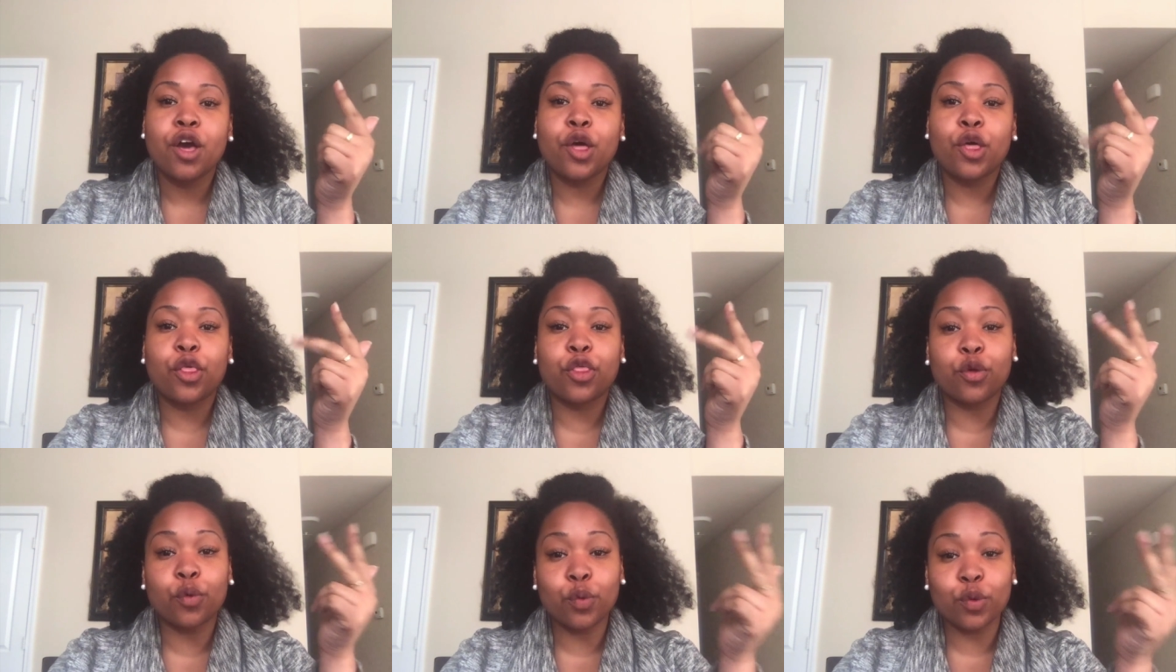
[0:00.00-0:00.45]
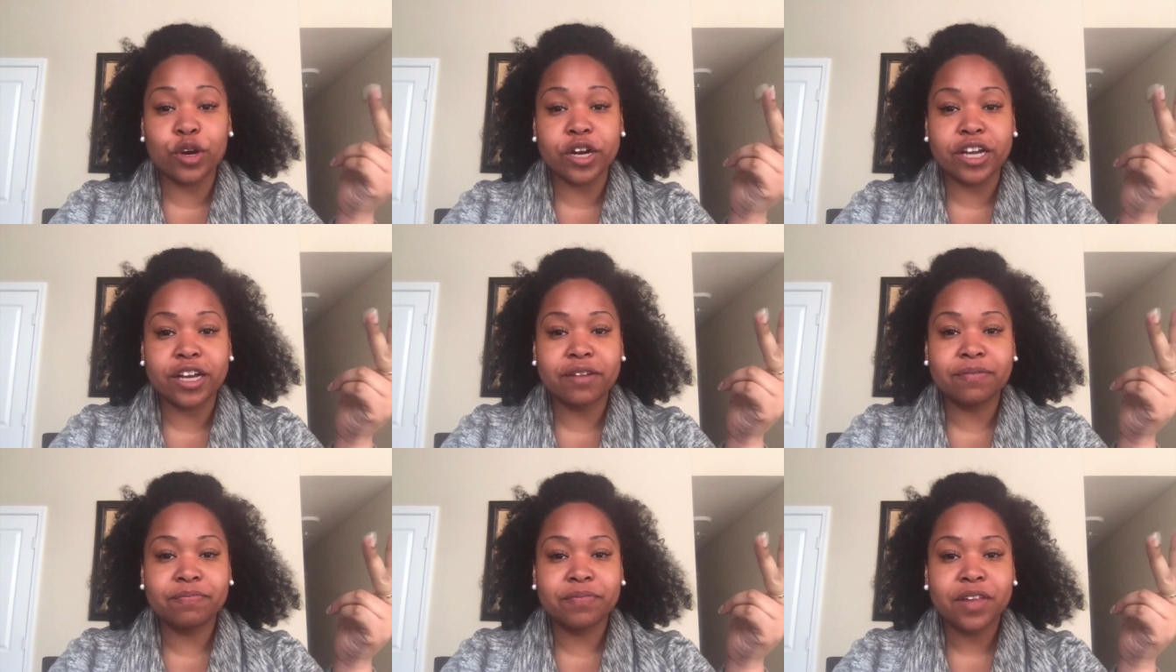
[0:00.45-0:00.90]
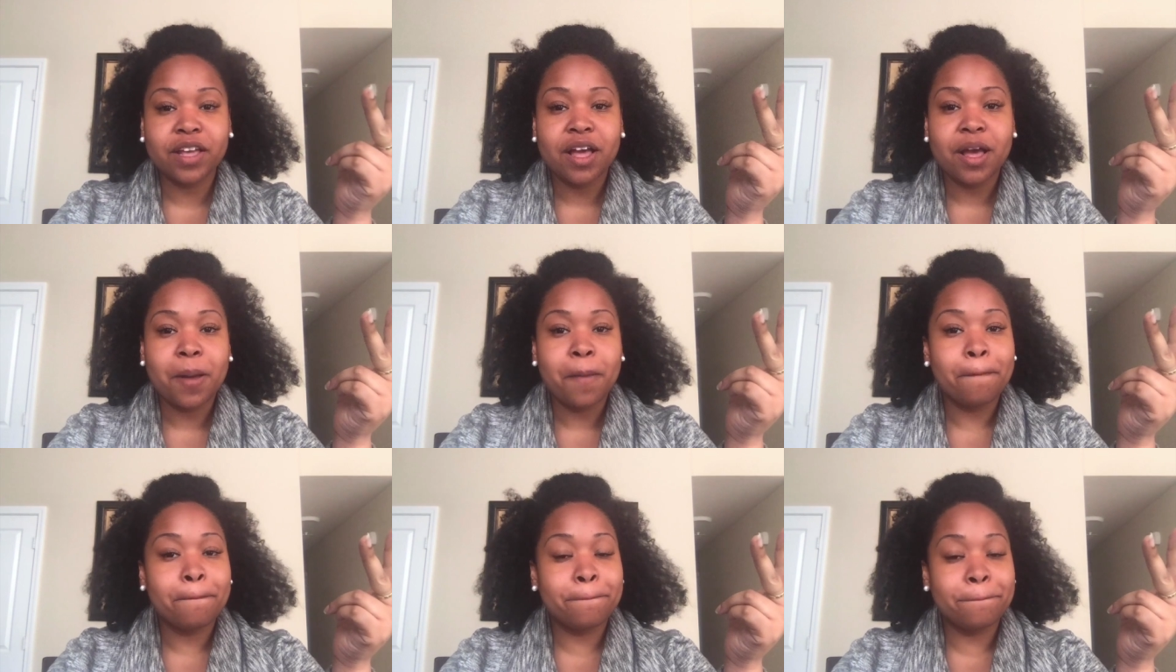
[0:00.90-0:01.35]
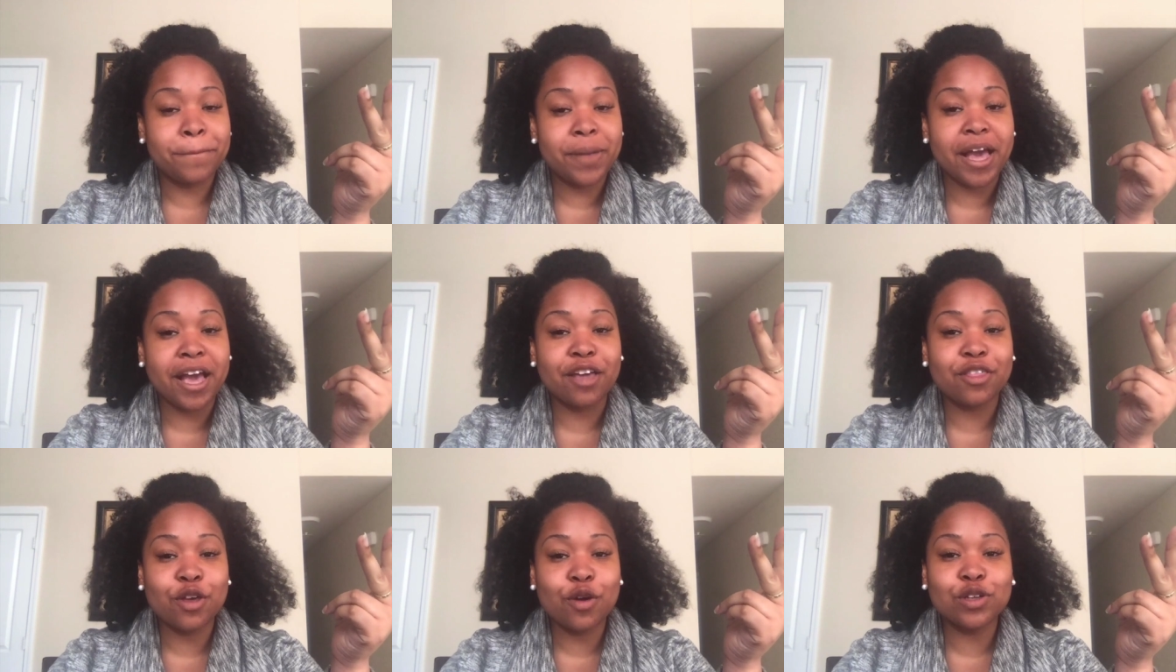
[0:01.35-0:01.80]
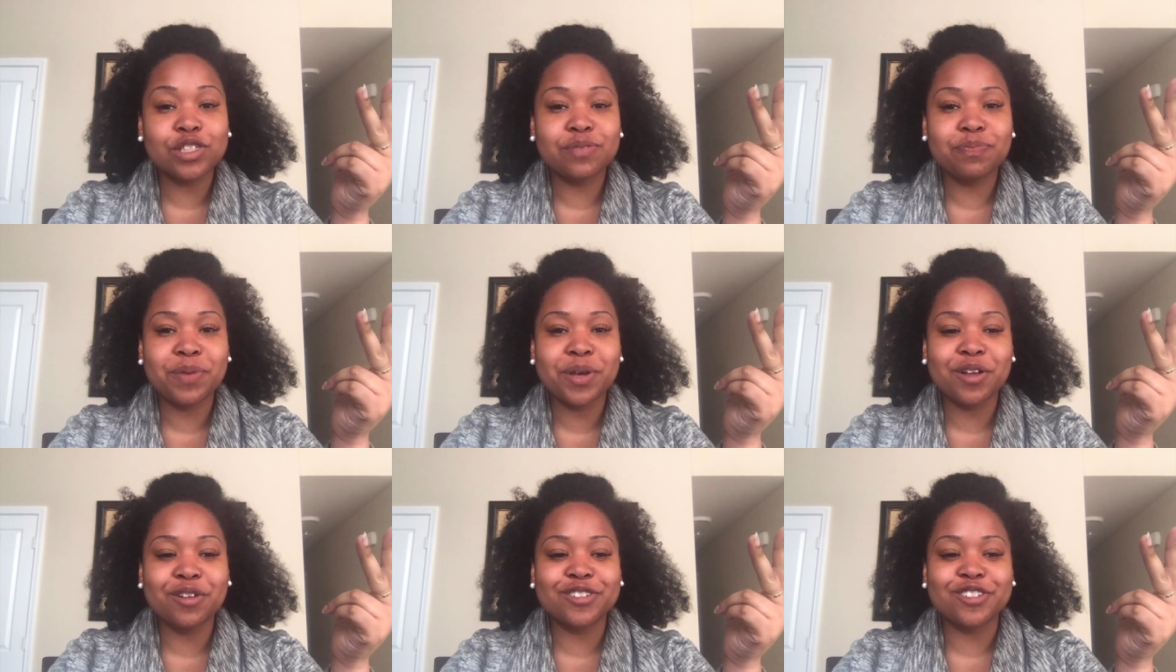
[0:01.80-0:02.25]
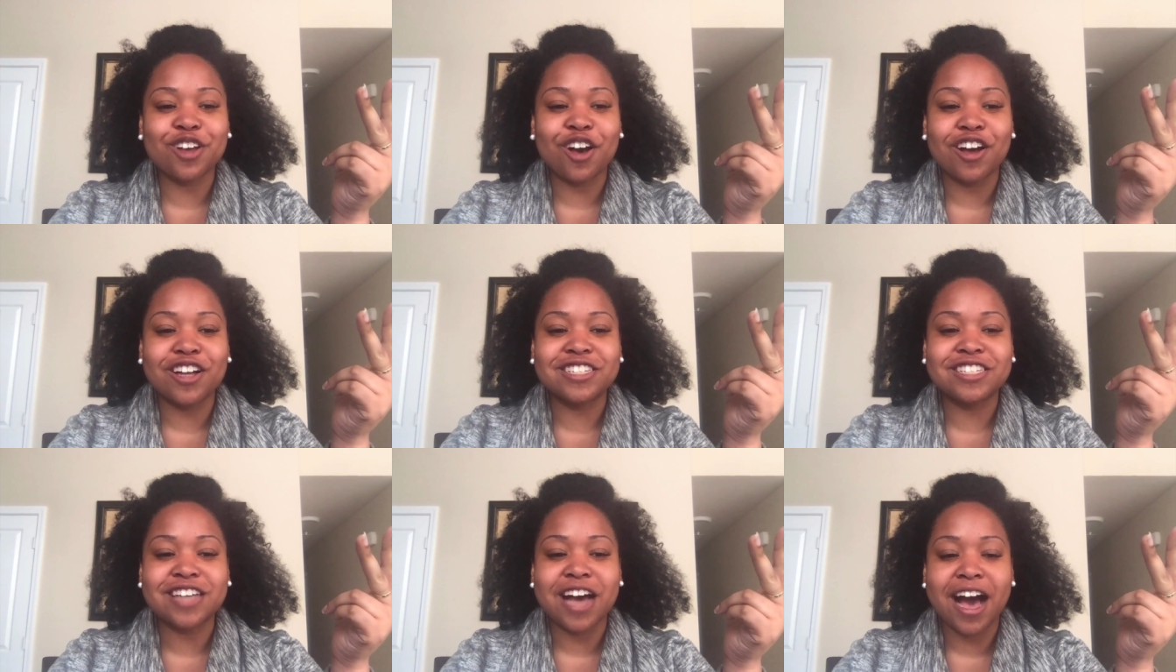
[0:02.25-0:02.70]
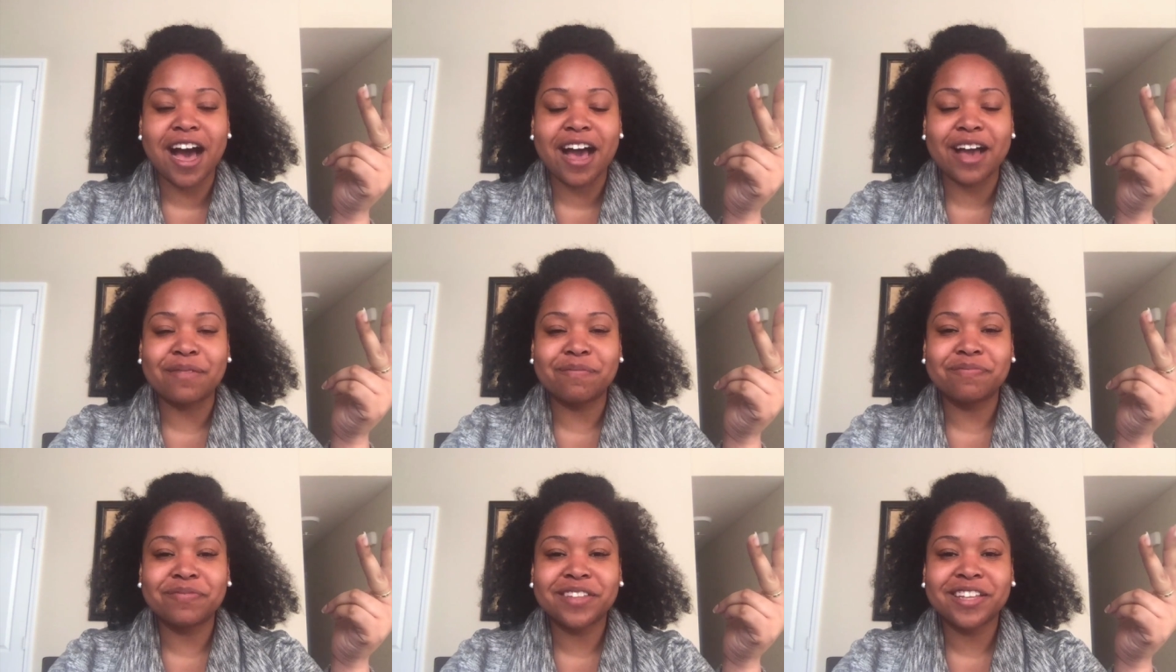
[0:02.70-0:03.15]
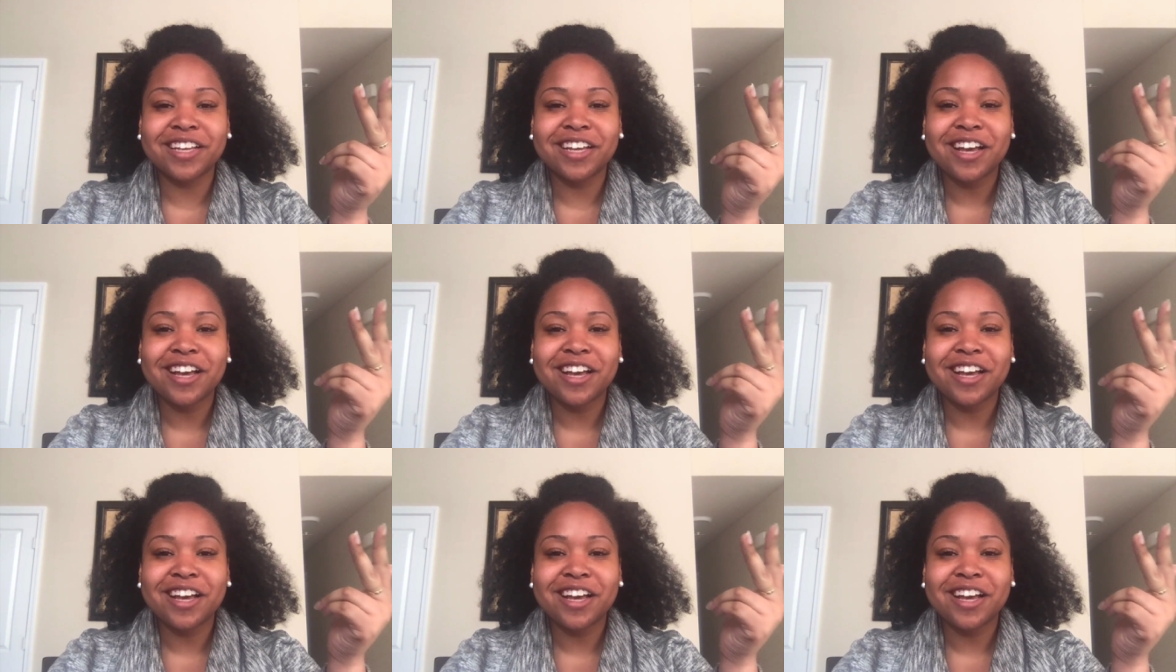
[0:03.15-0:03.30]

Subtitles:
3, pay those bills on time.